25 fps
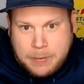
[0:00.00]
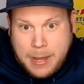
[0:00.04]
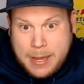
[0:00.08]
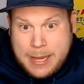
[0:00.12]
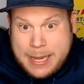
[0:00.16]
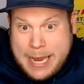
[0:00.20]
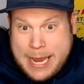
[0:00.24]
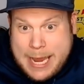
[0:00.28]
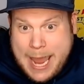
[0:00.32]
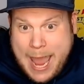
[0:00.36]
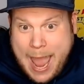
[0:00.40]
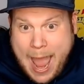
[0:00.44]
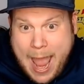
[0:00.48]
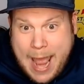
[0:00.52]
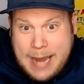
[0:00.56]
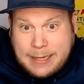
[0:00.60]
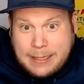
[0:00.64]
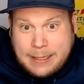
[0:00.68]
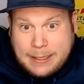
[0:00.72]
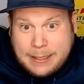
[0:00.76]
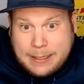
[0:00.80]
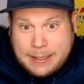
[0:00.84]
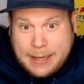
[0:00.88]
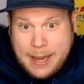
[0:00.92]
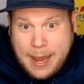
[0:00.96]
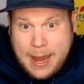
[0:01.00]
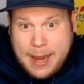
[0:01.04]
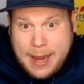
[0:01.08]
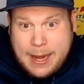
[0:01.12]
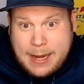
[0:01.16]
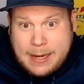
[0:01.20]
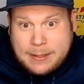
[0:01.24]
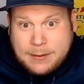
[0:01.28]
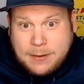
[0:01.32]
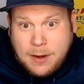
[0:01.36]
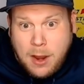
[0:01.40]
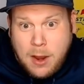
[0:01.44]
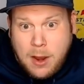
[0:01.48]
He hadn't
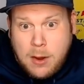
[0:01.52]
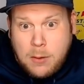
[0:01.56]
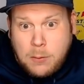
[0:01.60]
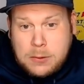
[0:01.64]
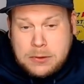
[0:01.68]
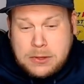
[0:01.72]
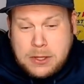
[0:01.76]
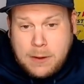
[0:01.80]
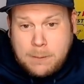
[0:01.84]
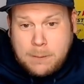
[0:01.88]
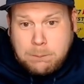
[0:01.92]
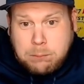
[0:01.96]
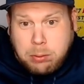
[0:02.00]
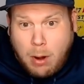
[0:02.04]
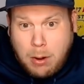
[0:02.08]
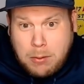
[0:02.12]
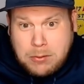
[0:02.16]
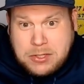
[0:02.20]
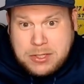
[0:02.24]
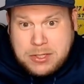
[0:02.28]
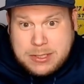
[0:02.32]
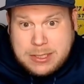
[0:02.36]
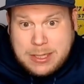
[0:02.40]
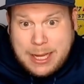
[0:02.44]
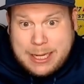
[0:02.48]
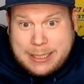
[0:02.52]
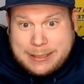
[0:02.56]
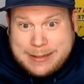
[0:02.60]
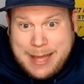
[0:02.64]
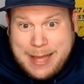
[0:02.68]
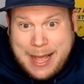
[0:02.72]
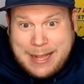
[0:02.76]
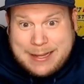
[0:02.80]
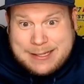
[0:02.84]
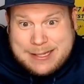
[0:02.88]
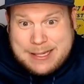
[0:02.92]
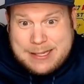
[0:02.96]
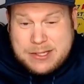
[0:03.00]
gained with the approaches like
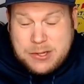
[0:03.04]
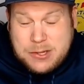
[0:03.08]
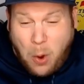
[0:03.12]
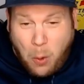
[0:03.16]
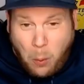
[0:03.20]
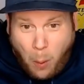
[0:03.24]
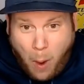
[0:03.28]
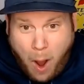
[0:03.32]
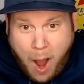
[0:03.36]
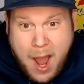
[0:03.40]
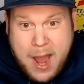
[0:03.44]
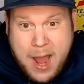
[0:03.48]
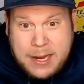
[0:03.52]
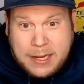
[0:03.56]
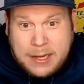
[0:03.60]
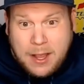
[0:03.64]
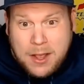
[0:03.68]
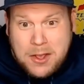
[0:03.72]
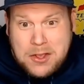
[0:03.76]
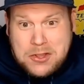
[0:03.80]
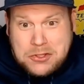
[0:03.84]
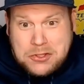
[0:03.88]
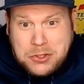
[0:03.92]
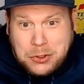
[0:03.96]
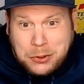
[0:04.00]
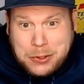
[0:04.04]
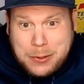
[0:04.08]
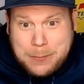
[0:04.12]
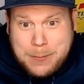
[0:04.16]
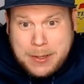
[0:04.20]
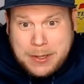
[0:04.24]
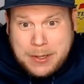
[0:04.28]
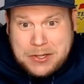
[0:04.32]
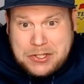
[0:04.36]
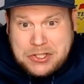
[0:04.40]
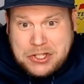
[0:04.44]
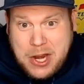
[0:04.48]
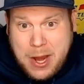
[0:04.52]
that since Hawaii,
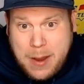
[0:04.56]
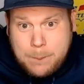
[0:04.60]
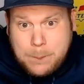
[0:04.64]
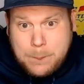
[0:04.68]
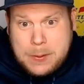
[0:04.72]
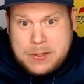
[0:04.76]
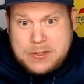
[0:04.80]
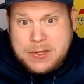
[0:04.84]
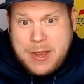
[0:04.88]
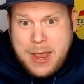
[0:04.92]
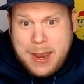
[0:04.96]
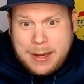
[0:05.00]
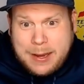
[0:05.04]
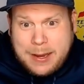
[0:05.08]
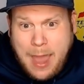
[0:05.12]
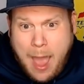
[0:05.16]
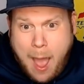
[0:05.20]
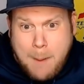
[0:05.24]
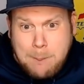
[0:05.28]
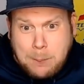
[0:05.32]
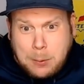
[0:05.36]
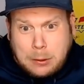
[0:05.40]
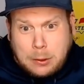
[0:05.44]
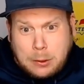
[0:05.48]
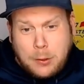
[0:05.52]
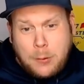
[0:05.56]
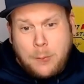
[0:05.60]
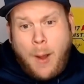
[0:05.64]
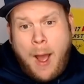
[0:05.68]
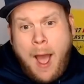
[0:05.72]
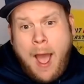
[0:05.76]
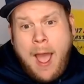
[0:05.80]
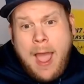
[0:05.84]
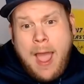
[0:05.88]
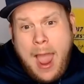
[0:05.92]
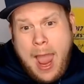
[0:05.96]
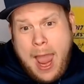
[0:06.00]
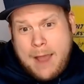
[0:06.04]
Tournament of Champions, Kapalua.
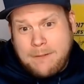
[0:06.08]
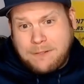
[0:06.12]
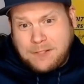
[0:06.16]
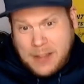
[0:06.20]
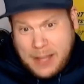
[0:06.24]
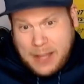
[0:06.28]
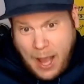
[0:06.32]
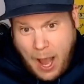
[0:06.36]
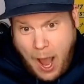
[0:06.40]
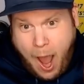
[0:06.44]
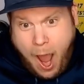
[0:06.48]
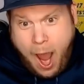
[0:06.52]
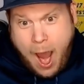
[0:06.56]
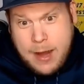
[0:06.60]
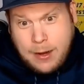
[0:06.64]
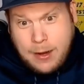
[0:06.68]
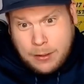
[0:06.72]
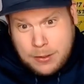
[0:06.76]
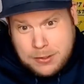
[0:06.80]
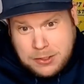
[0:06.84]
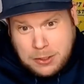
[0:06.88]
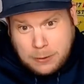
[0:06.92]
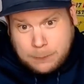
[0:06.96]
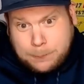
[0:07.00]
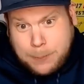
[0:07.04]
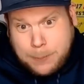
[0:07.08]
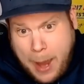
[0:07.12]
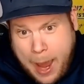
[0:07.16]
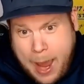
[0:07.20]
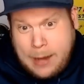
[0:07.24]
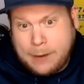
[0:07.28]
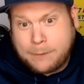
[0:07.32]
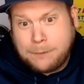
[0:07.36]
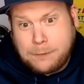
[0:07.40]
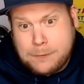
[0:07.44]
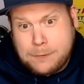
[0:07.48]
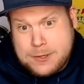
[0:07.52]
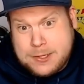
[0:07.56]
If the irons are
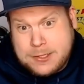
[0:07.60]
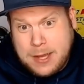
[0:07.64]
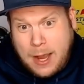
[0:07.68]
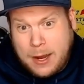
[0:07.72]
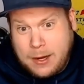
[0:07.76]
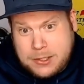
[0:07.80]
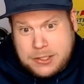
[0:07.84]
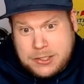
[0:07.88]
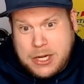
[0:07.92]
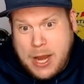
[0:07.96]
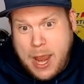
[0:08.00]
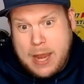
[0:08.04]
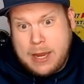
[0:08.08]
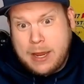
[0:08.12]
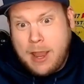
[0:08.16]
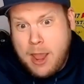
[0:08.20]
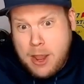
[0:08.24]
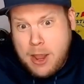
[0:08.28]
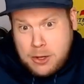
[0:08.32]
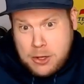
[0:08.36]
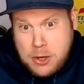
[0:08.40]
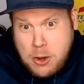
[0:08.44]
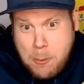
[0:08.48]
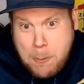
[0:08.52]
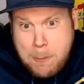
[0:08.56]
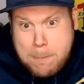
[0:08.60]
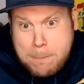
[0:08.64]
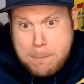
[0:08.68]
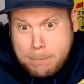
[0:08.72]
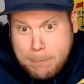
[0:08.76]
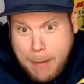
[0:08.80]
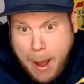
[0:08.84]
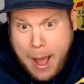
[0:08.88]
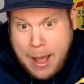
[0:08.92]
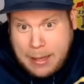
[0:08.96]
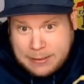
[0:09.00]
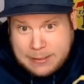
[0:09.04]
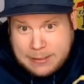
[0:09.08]
back for Sungjae, you
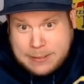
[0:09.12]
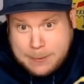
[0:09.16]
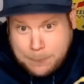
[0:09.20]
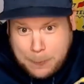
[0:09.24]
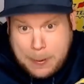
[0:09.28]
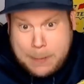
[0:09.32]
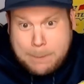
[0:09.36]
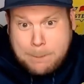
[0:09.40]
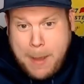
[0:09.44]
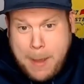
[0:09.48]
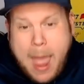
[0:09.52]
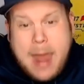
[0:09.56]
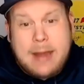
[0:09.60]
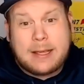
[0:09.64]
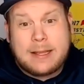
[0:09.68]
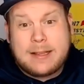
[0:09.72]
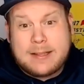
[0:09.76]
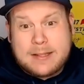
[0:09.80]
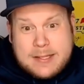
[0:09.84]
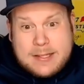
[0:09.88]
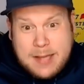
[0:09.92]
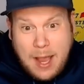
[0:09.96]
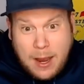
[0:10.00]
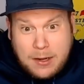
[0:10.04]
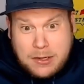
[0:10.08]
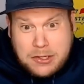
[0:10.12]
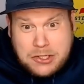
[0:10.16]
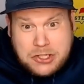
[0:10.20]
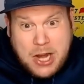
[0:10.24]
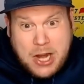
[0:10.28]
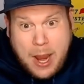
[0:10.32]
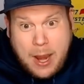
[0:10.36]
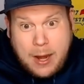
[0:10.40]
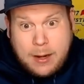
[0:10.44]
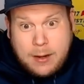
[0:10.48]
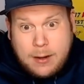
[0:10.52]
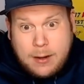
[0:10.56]
must be betting Sungjae.